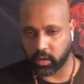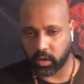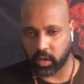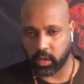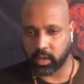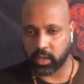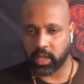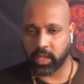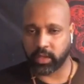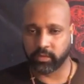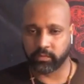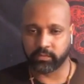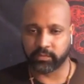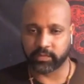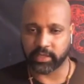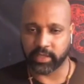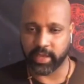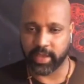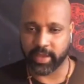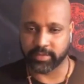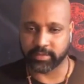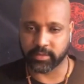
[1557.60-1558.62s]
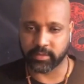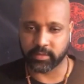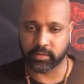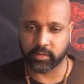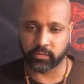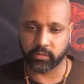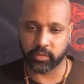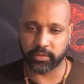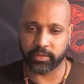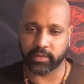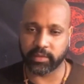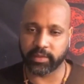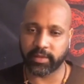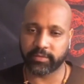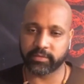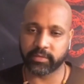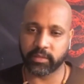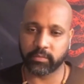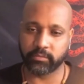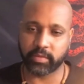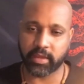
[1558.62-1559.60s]
a lot of the essence of what the
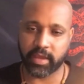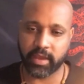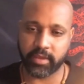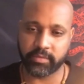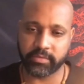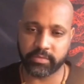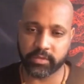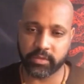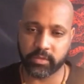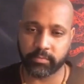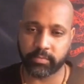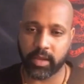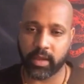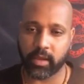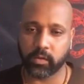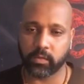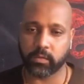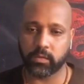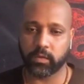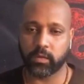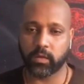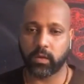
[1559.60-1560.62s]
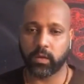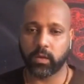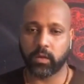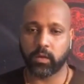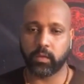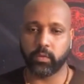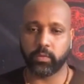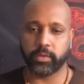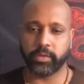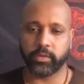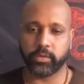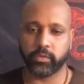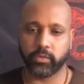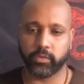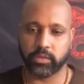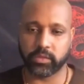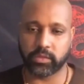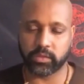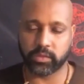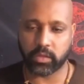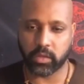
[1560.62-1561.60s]
left-hand path is about. We
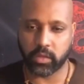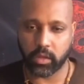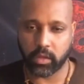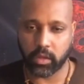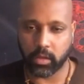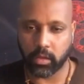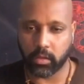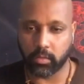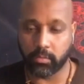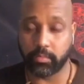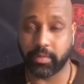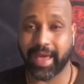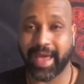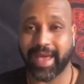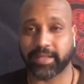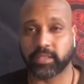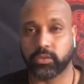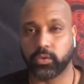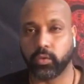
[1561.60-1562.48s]
use back